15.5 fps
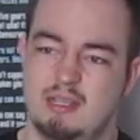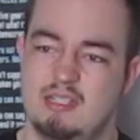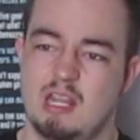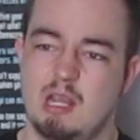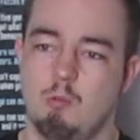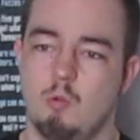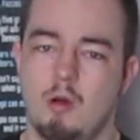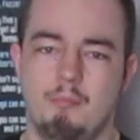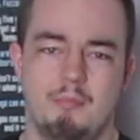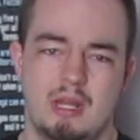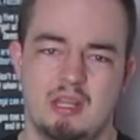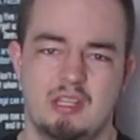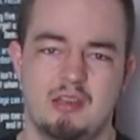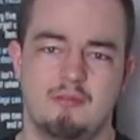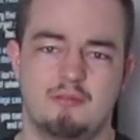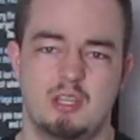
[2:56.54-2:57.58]
hitting 1
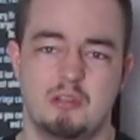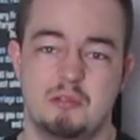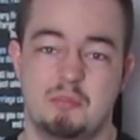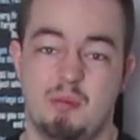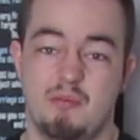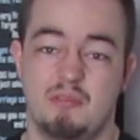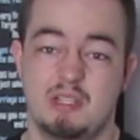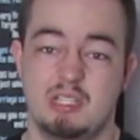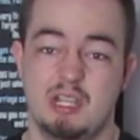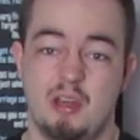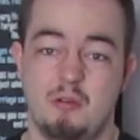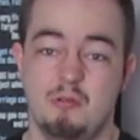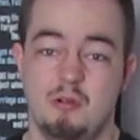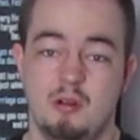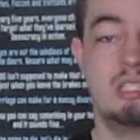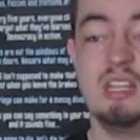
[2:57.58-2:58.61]
million views per
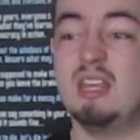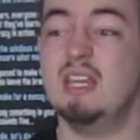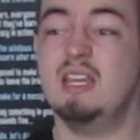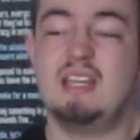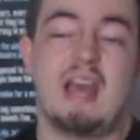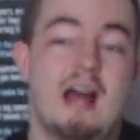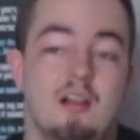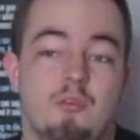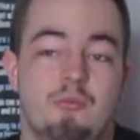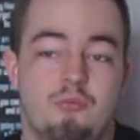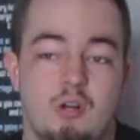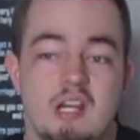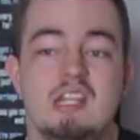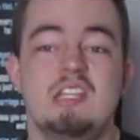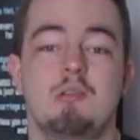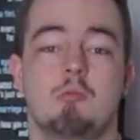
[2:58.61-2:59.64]
video? Do you think Cal
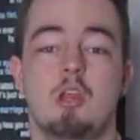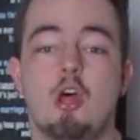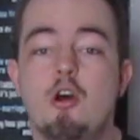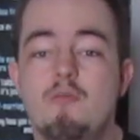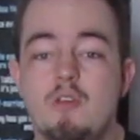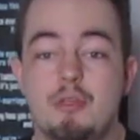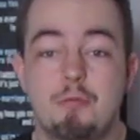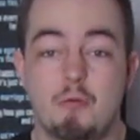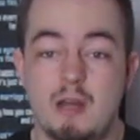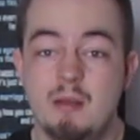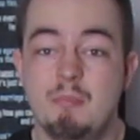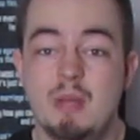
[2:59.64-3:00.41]
Freezy with over 3